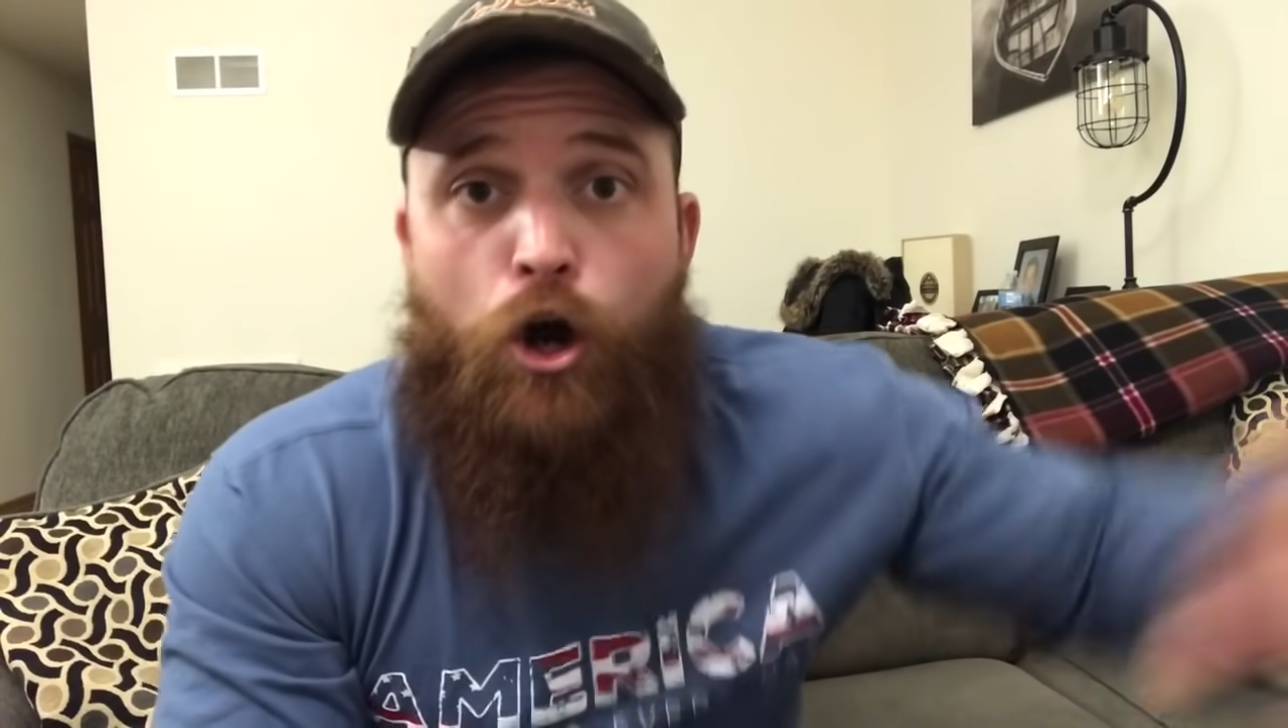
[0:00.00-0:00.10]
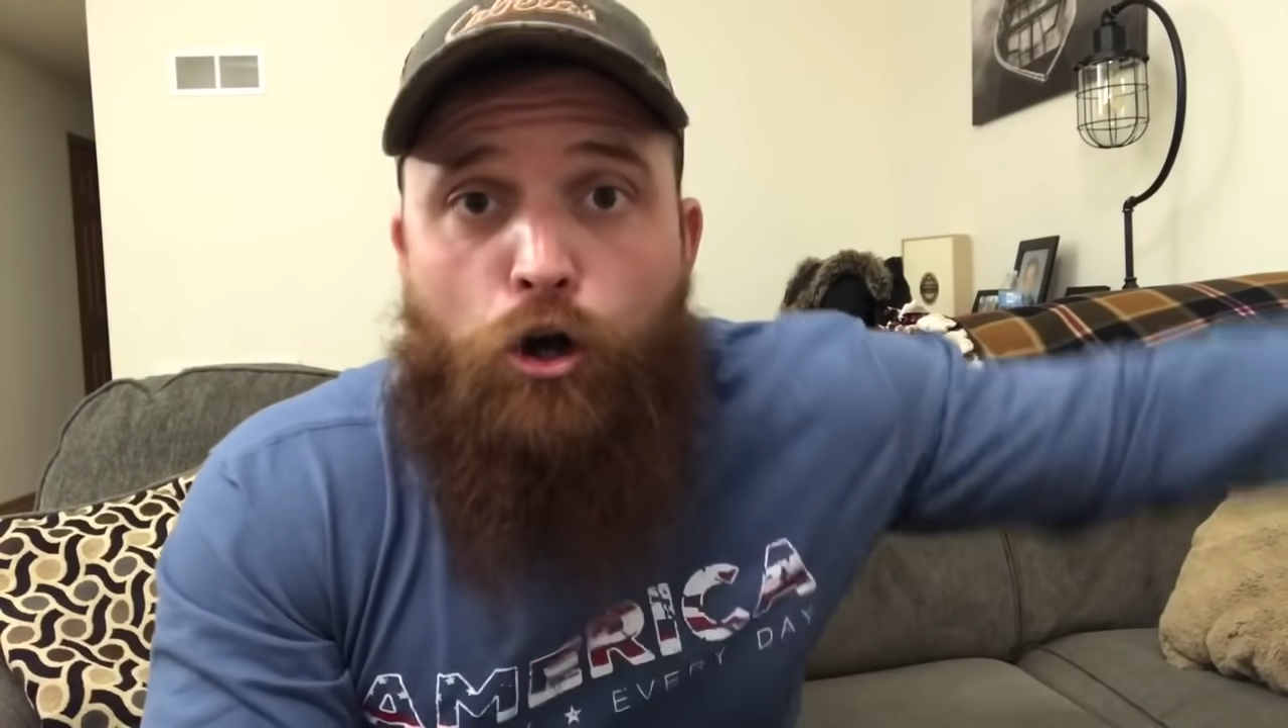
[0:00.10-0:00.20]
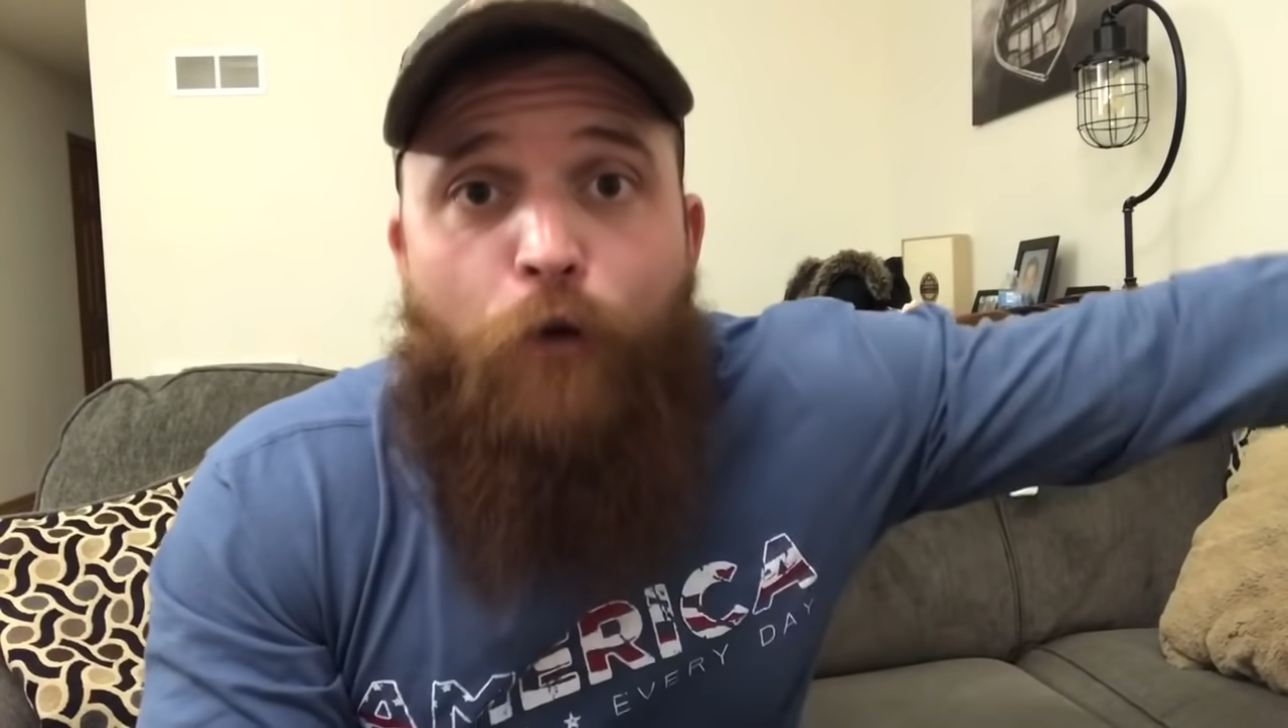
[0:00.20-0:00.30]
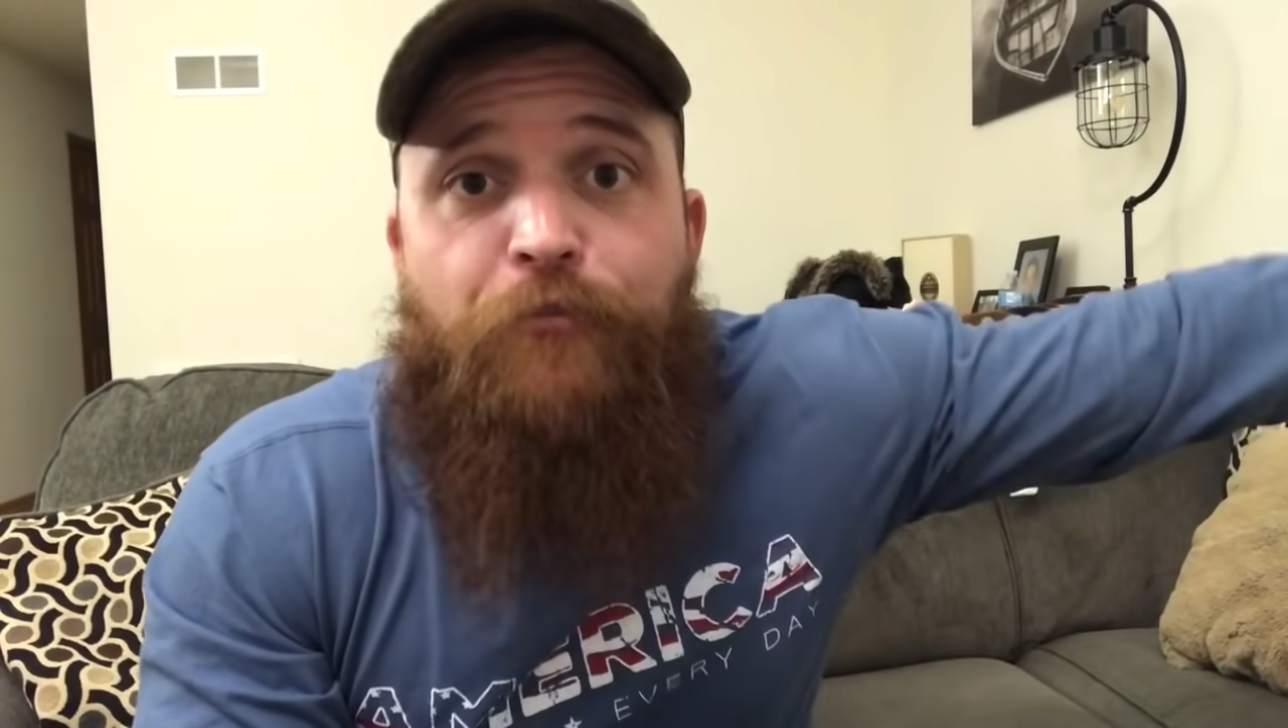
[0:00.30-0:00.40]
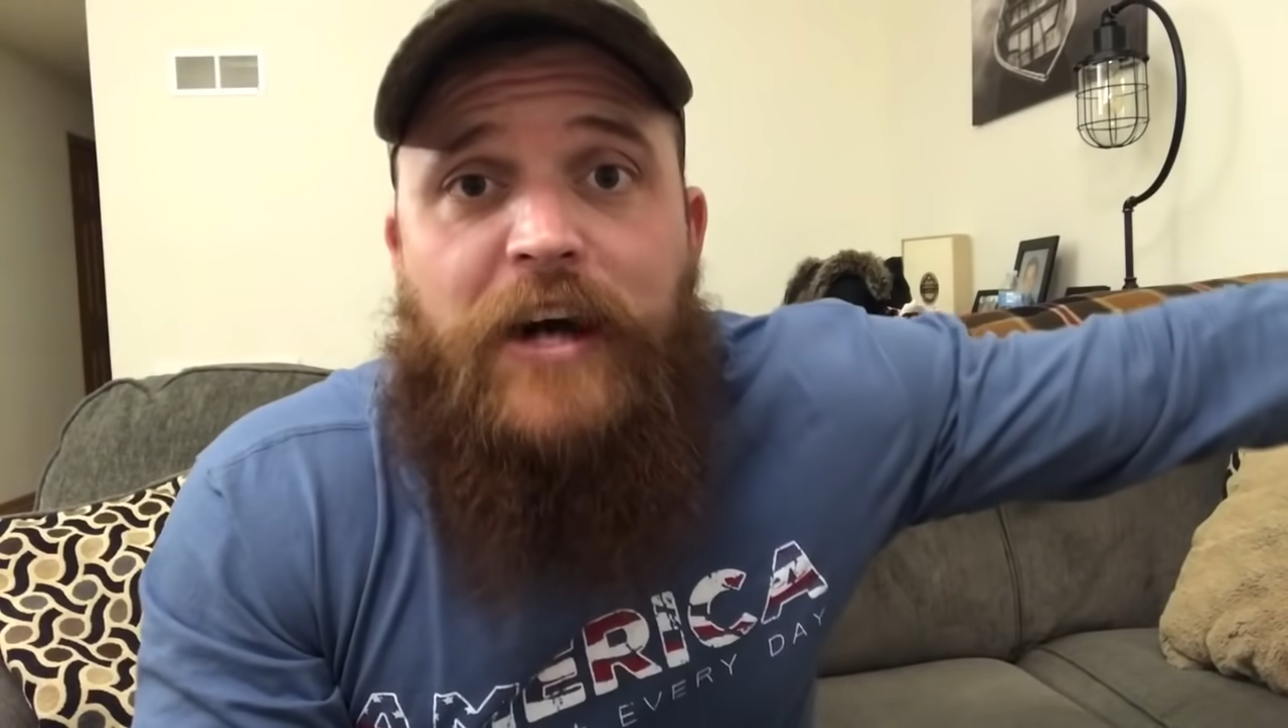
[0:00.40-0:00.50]

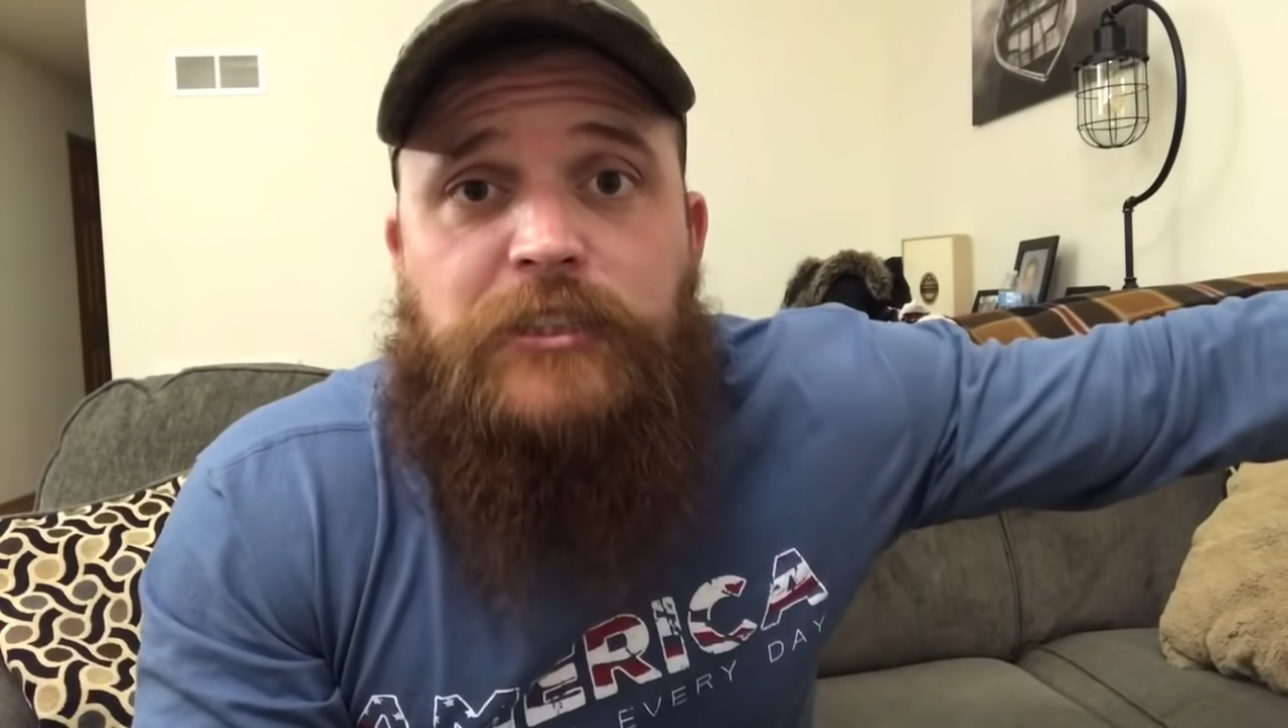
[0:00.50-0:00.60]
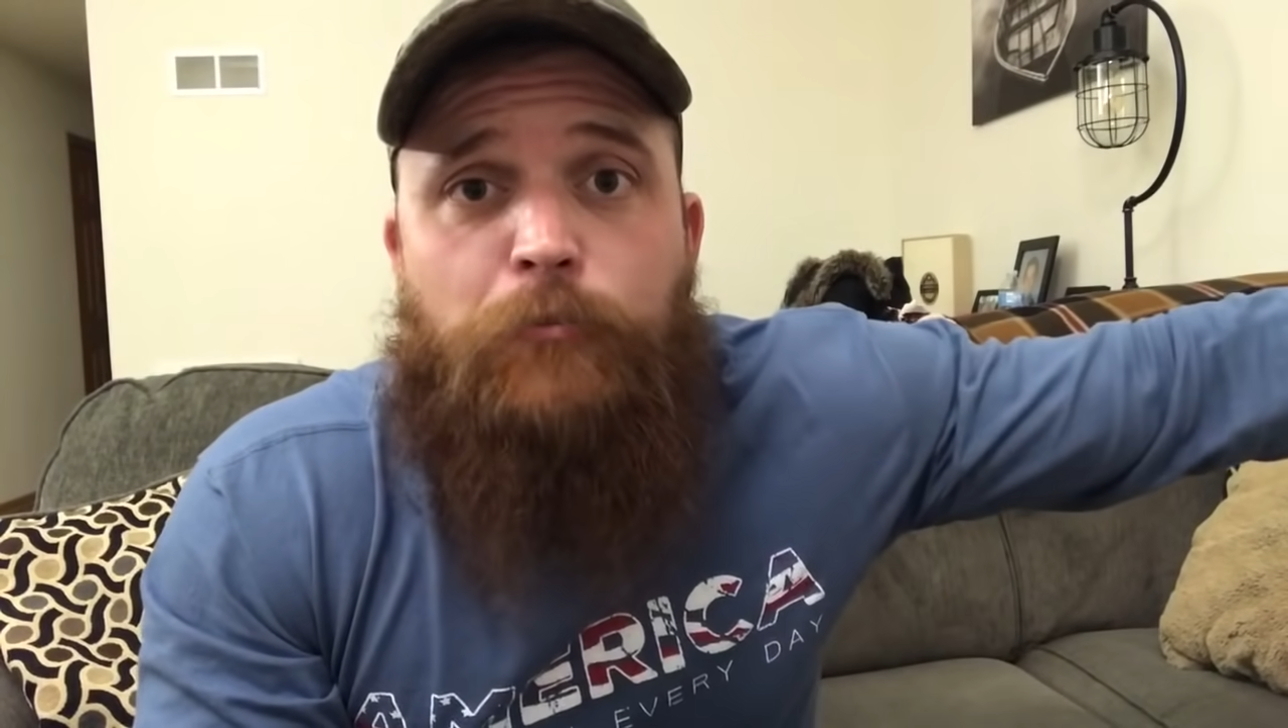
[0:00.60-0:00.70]
Go find